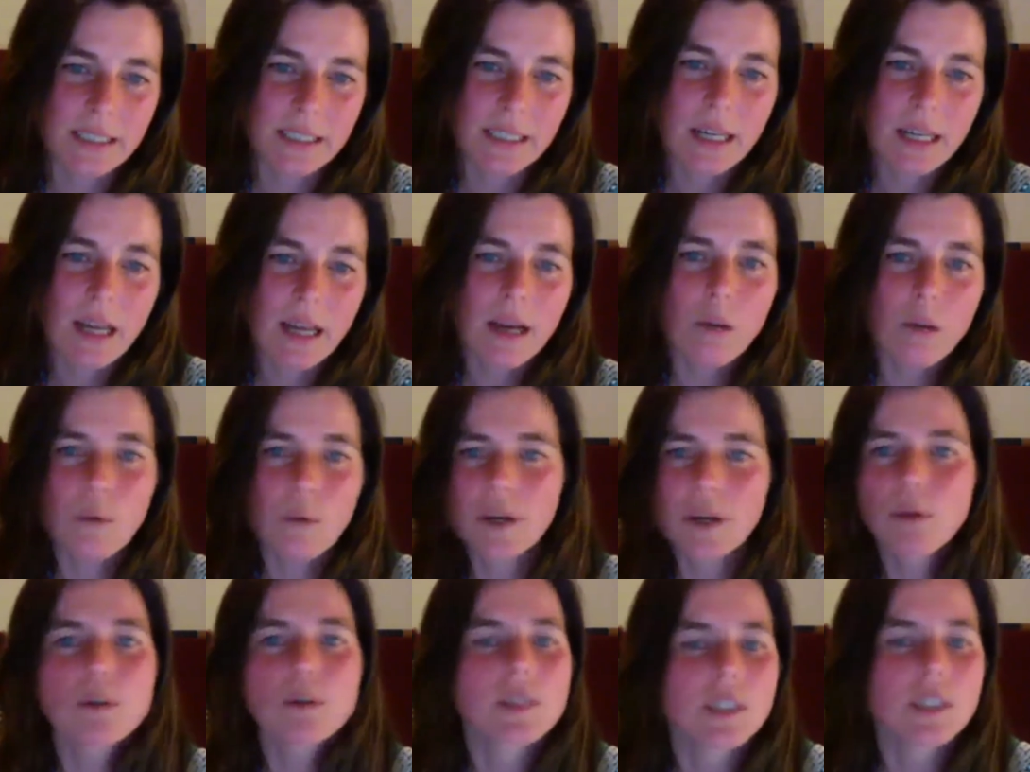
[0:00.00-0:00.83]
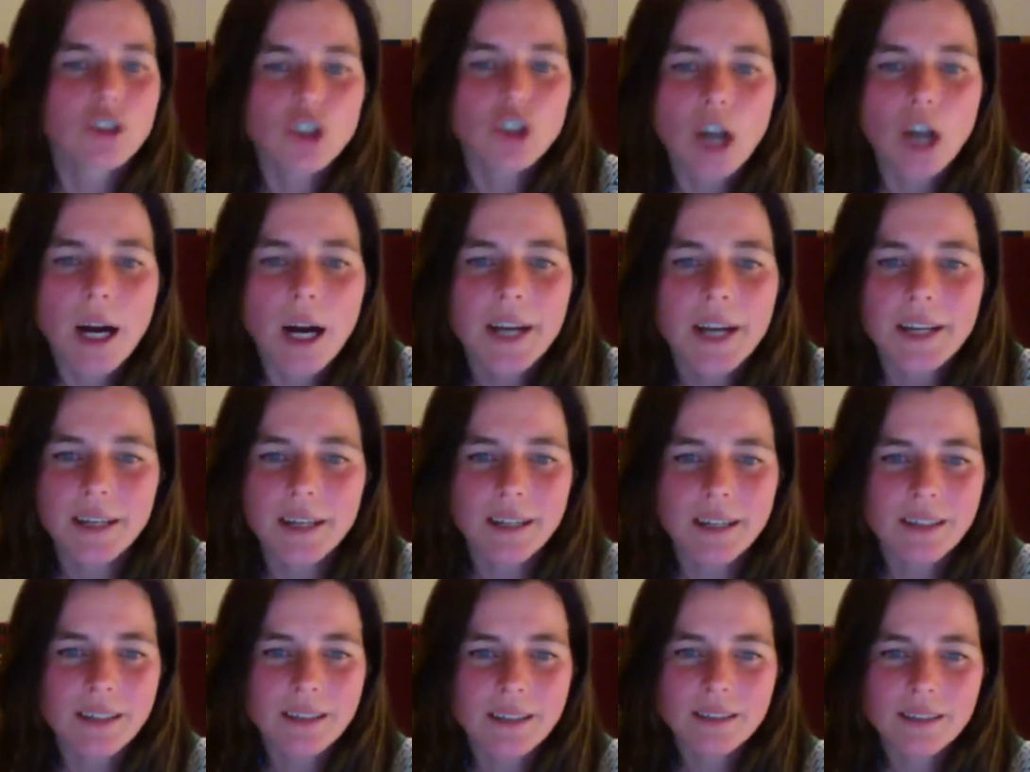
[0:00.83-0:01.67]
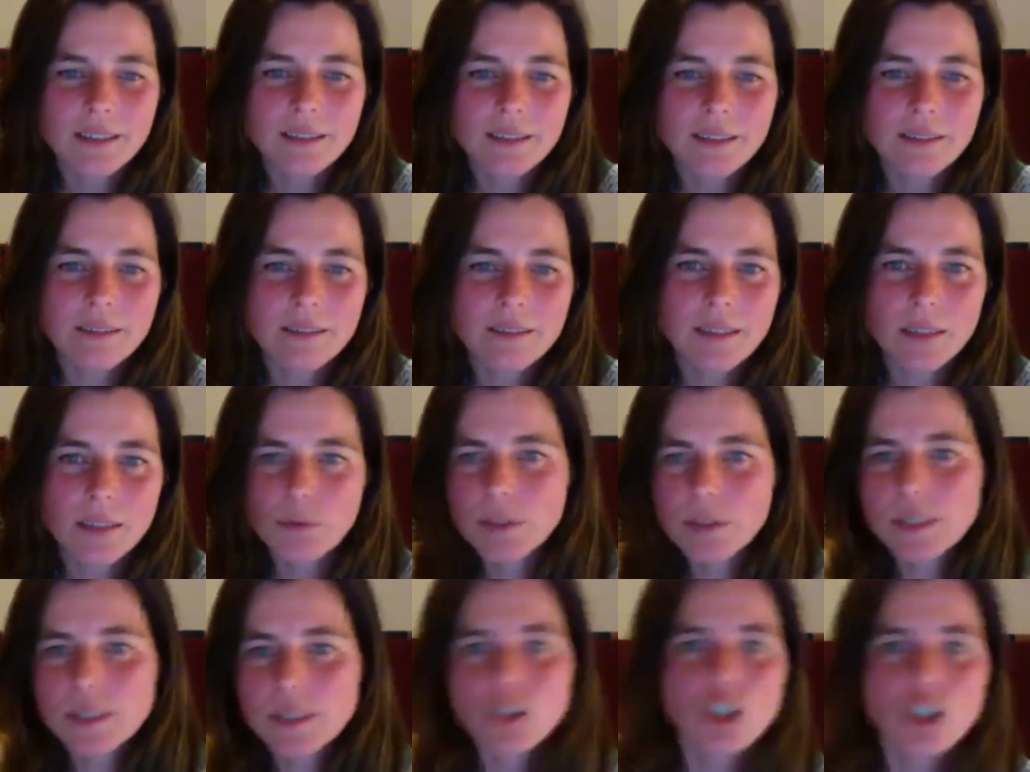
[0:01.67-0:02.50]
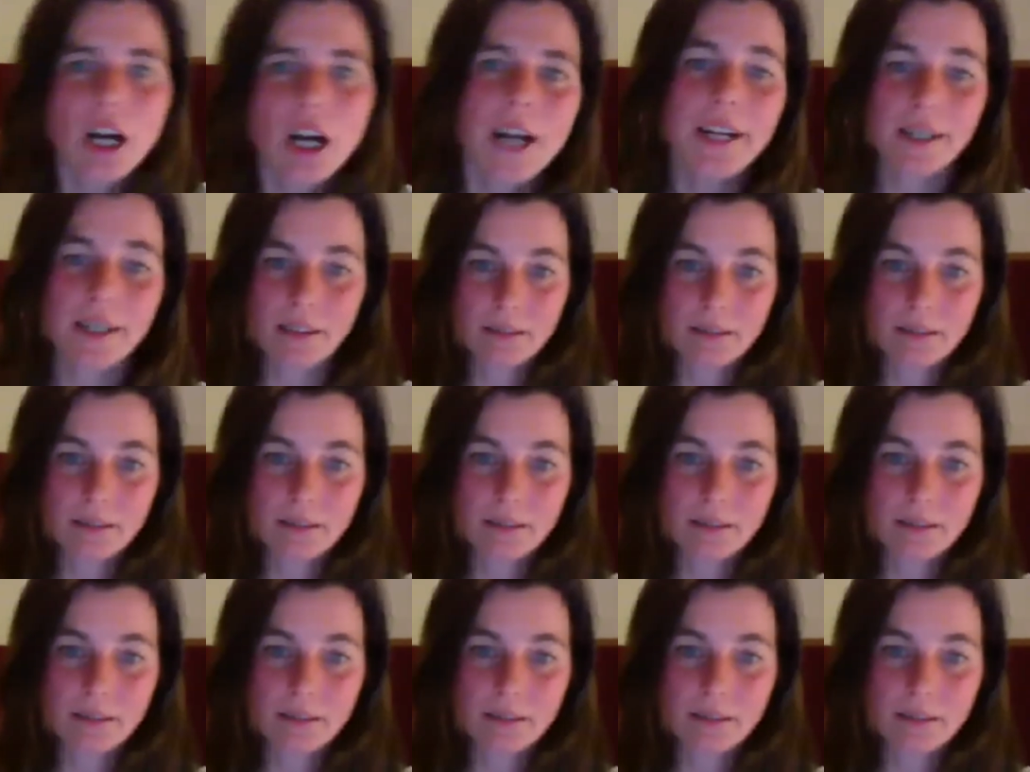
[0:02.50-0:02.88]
When it was in China, it was in China.